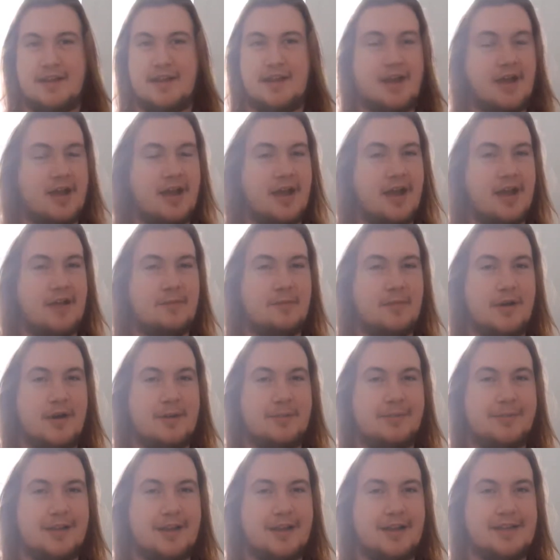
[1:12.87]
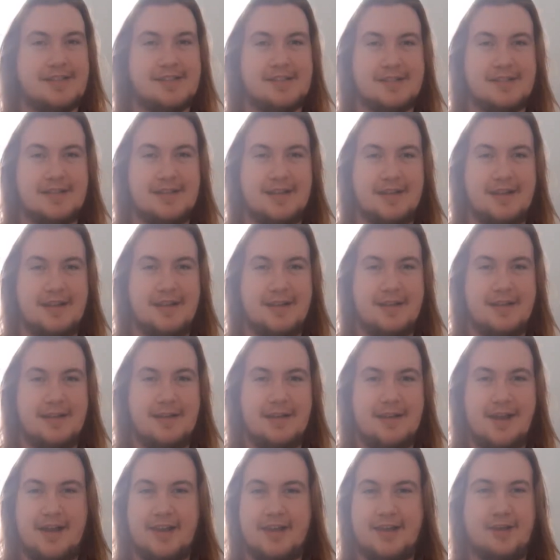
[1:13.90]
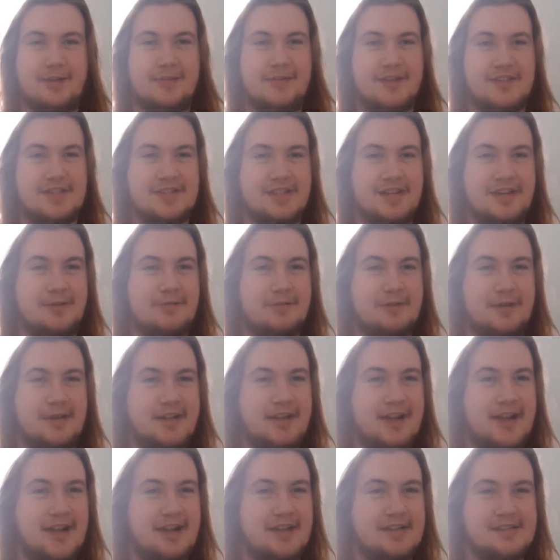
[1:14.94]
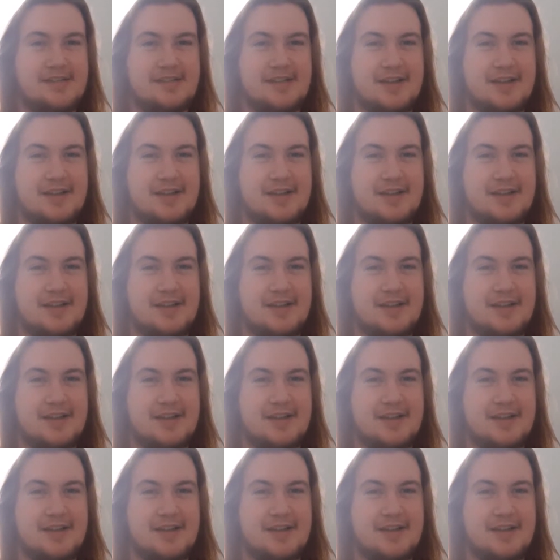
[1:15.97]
and I had my place at the university in 3 days.